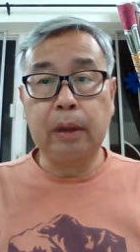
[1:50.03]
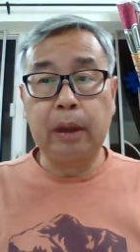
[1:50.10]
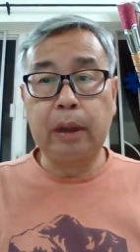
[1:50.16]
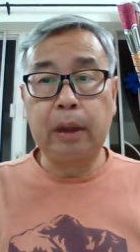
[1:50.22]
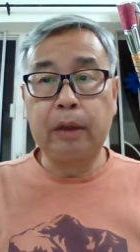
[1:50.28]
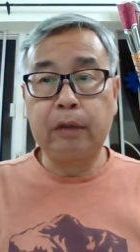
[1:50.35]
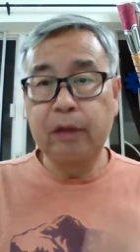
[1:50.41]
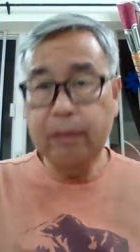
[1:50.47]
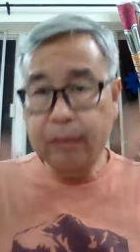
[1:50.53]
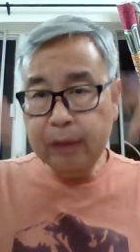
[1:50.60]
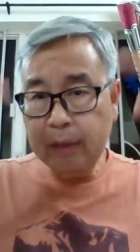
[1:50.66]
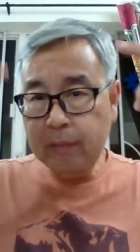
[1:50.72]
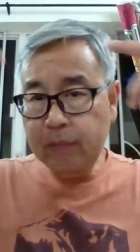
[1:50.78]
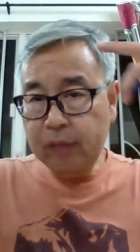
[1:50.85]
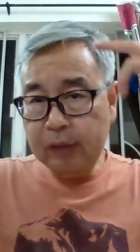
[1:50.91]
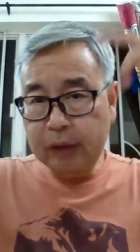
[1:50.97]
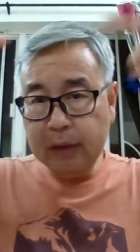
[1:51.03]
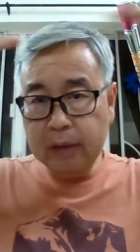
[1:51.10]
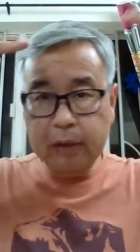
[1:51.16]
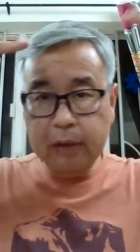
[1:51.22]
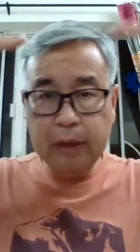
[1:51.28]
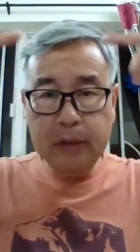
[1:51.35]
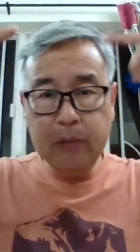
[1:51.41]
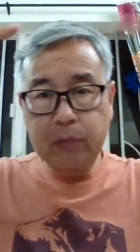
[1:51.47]
and sometimes
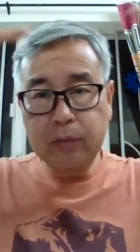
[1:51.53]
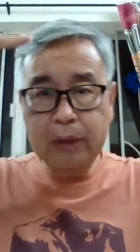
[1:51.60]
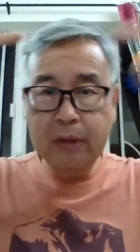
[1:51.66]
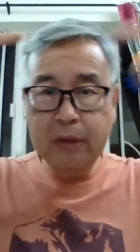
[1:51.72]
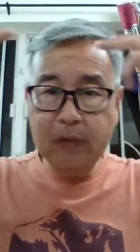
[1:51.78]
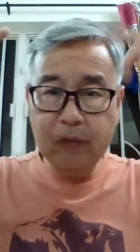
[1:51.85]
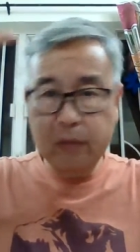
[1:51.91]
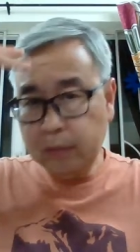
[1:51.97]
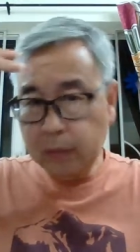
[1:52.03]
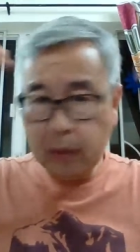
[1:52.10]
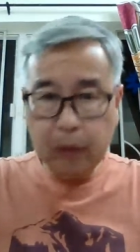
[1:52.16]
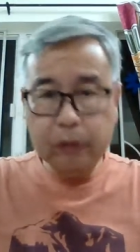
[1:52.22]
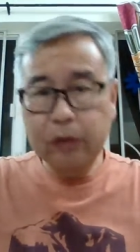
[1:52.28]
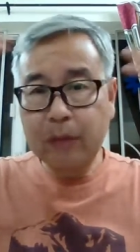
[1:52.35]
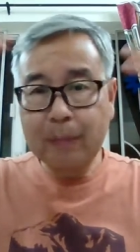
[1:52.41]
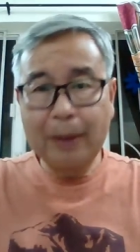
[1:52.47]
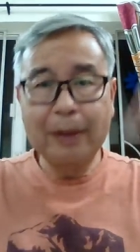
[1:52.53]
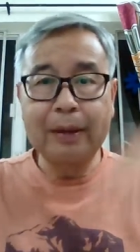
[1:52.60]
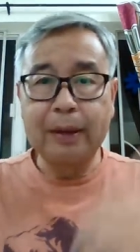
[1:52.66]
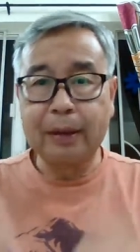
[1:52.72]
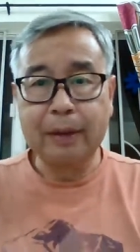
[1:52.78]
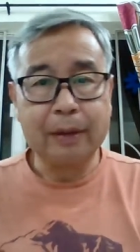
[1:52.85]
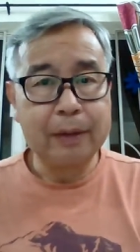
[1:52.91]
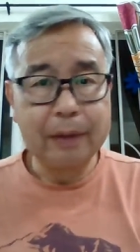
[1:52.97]
they do things
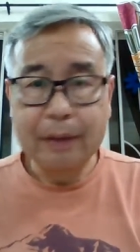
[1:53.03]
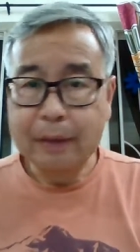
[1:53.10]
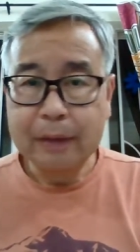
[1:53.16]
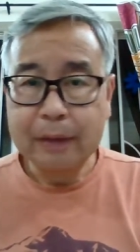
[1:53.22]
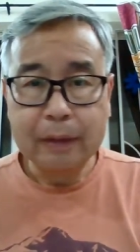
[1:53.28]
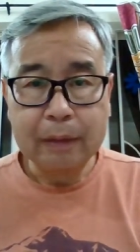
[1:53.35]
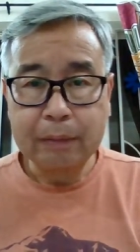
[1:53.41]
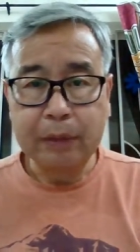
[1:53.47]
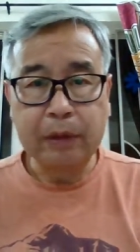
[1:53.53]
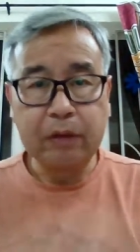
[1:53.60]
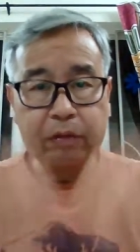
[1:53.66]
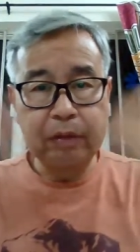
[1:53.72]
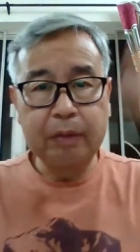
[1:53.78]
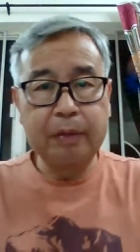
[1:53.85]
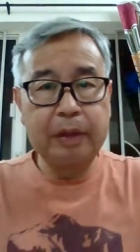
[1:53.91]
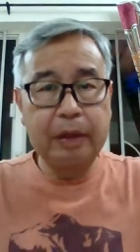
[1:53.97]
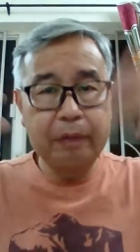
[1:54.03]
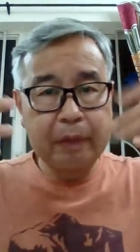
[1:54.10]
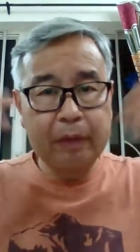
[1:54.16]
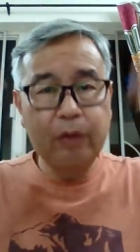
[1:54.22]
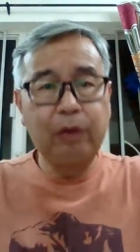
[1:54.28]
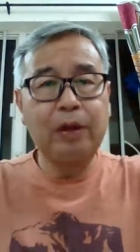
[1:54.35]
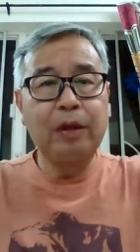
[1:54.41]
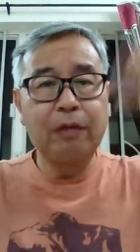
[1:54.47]
automatic because they've been
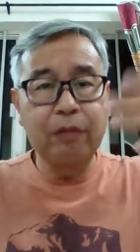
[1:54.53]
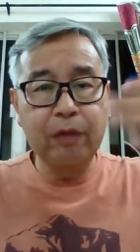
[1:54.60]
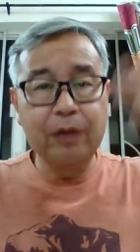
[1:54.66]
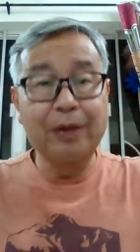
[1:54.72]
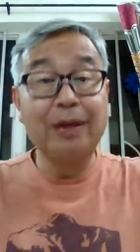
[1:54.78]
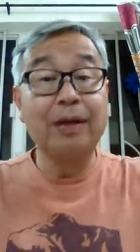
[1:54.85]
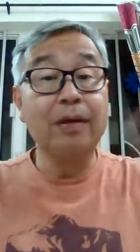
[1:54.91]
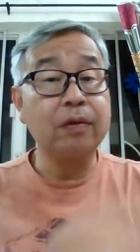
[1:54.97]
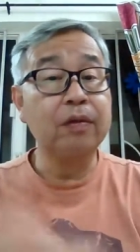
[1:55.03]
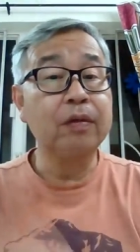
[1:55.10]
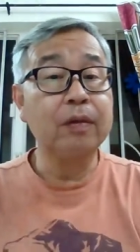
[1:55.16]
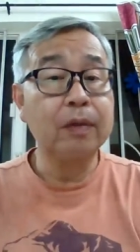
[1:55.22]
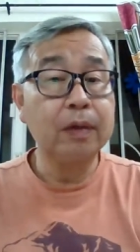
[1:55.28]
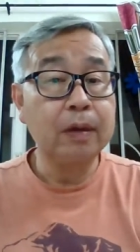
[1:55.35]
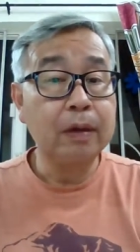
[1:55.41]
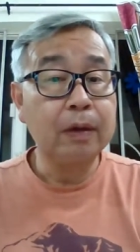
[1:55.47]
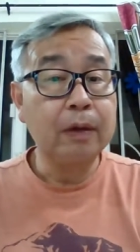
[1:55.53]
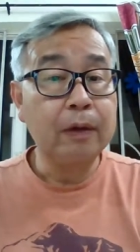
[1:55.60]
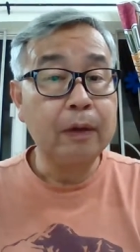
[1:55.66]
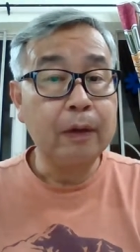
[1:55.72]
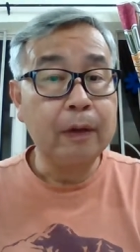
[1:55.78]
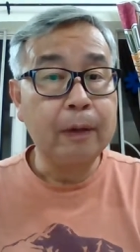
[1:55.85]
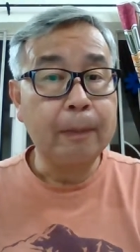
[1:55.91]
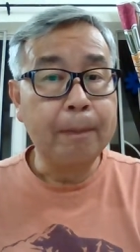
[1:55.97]
doing it for years.
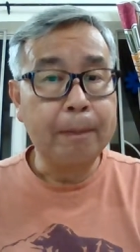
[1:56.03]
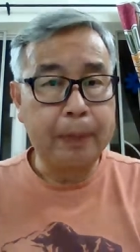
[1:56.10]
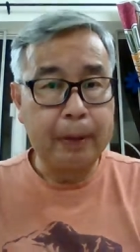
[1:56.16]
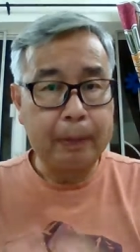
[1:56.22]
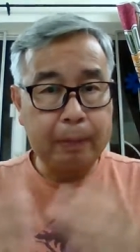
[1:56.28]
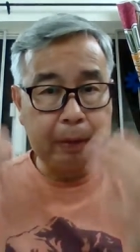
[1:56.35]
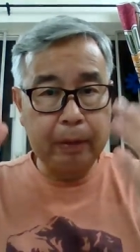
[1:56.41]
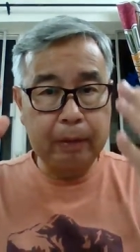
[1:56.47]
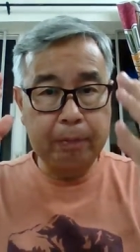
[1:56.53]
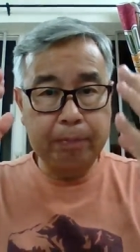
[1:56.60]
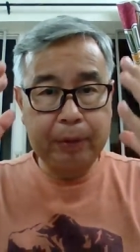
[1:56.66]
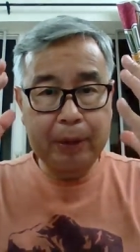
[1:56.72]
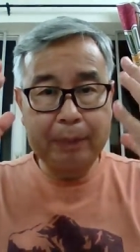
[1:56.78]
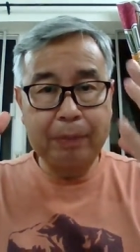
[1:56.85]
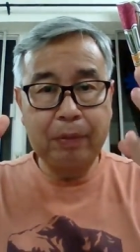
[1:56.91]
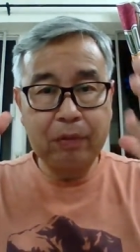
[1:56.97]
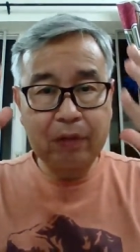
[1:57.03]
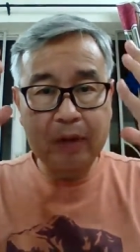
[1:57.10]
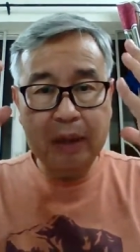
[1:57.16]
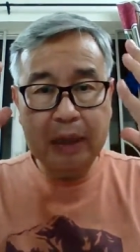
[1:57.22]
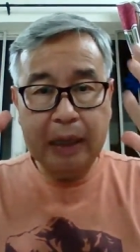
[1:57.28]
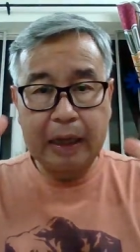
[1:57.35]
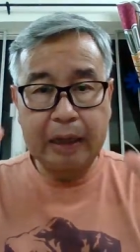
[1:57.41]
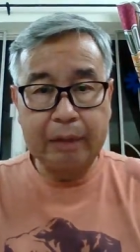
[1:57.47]
But people's
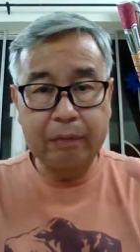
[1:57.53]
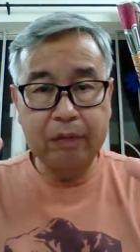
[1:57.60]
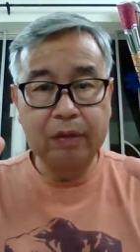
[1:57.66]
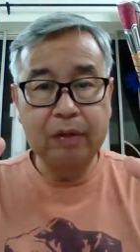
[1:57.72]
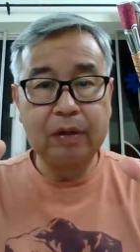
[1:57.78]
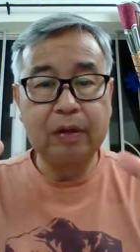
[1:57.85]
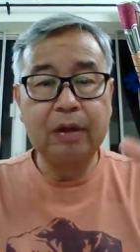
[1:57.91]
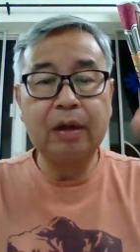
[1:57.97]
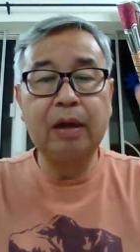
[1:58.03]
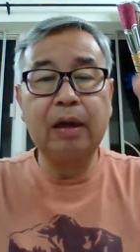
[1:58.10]
lives